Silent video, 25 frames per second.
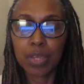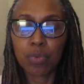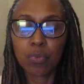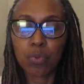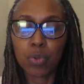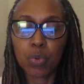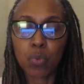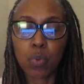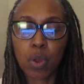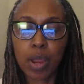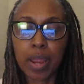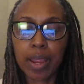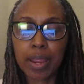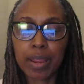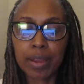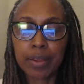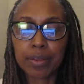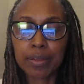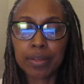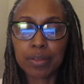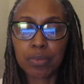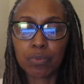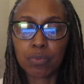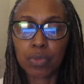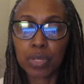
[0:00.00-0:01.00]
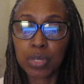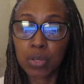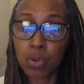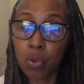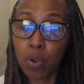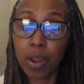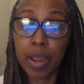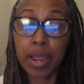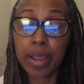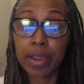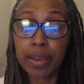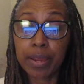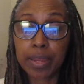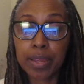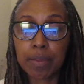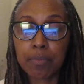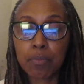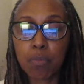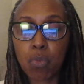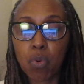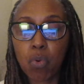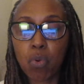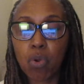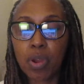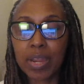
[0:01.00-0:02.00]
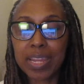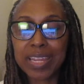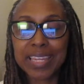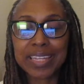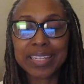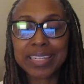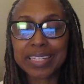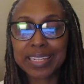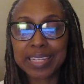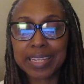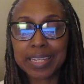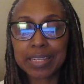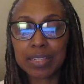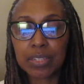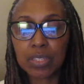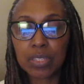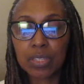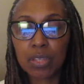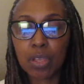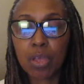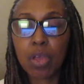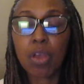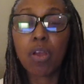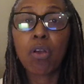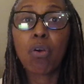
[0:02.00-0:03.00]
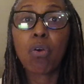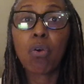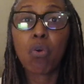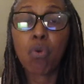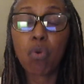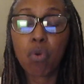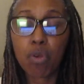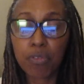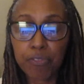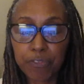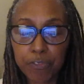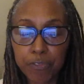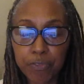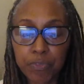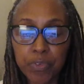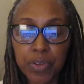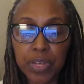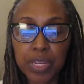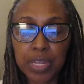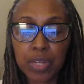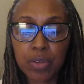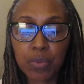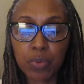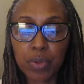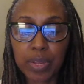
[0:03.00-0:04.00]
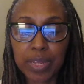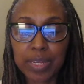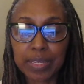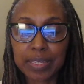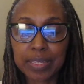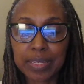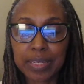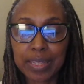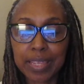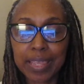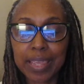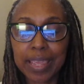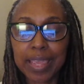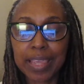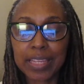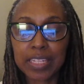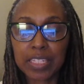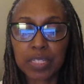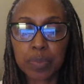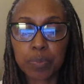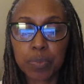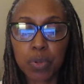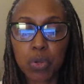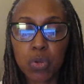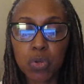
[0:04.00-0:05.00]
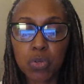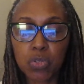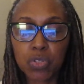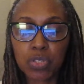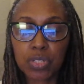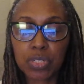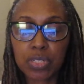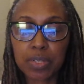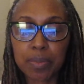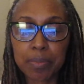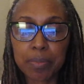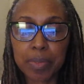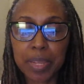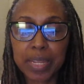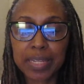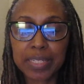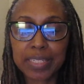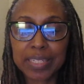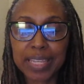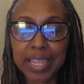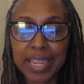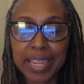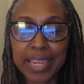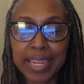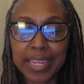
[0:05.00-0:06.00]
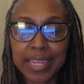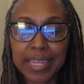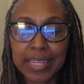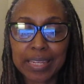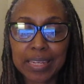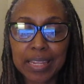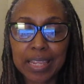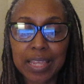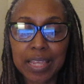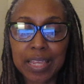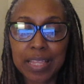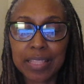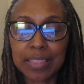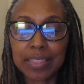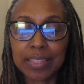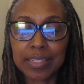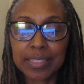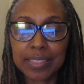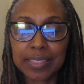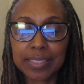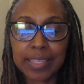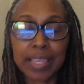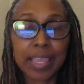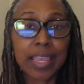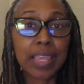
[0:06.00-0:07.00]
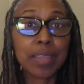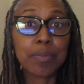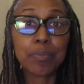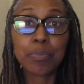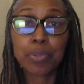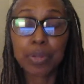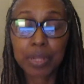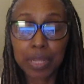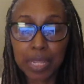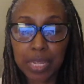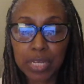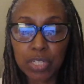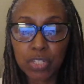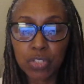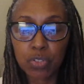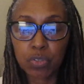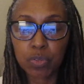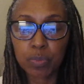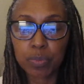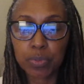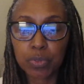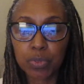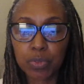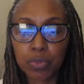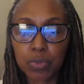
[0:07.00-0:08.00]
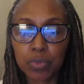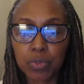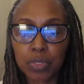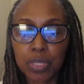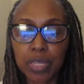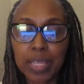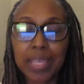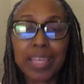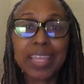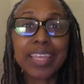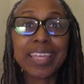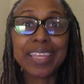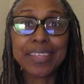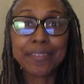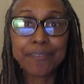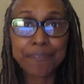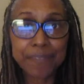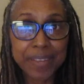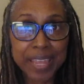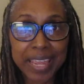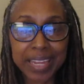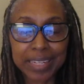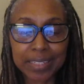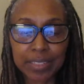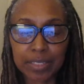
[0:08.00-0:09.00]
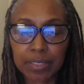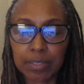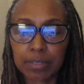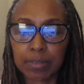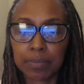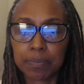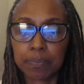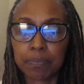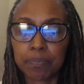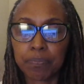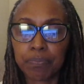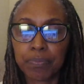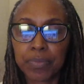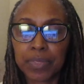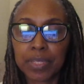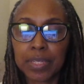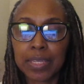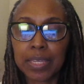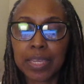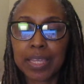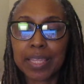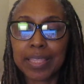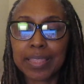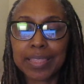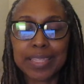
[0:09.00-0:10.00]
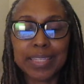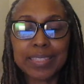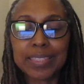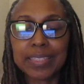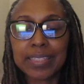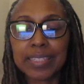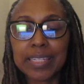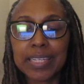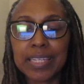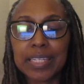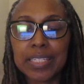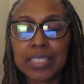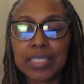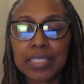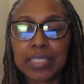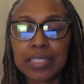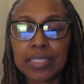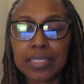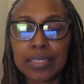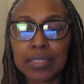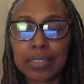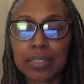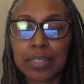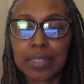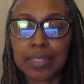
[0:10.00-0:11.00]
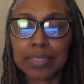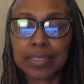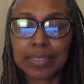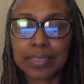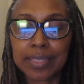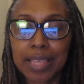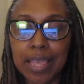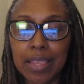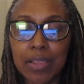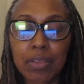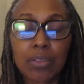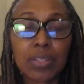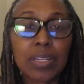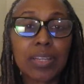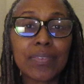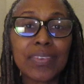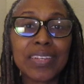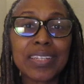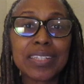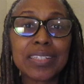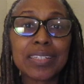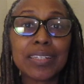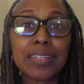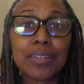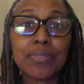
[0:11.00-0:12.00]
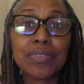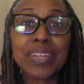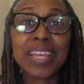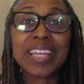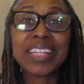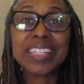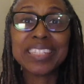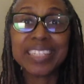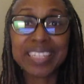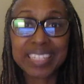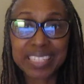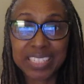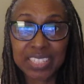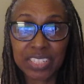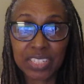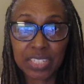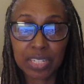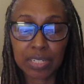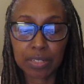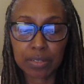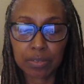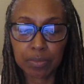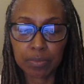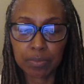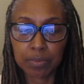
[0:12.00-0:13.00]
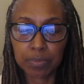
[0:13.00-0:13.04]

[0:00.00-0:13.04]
requiring, requiring more intense or frequent exposure to maintain the same pleasurable effect. This leads to a cycle of, of addiction.